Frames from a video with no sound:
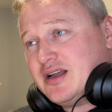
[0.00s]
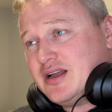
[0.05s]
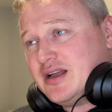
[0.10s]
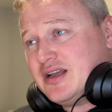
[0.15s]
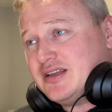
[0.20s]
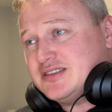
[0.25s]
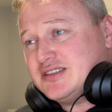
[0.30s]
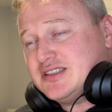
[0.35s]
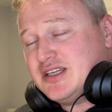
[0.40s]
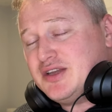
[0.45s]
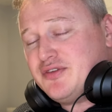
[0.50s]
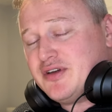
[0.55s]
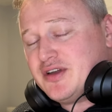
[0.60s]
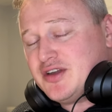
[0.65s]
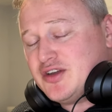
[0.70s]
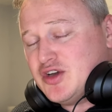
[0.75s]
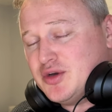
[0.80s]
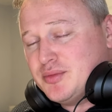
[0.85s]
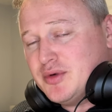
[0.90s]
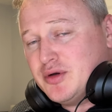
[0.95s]
I'll see if I
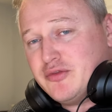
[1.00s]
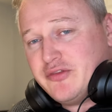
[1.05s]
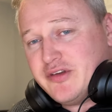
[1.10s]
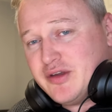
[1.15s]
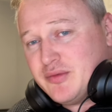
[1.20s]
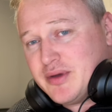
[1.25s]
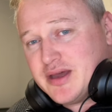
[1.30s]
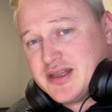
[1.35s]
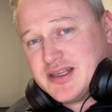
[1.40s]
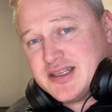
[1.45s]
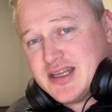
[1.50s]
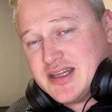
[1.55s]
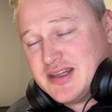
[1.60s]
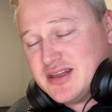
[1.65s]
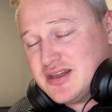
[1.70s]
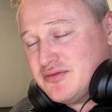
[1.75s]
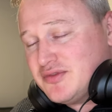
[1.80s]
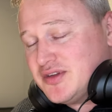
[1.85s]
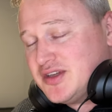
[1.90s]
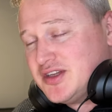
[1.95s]
can come up with it by the end of
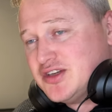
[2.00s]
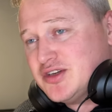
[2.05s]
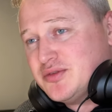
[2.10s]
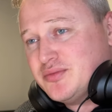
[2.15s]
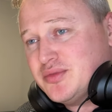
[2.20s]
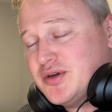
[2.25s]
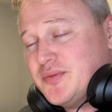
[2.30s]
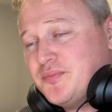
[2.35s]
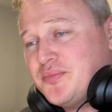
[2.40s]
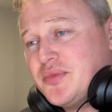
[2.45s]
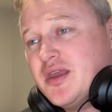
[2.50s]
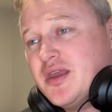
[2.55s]
the video, but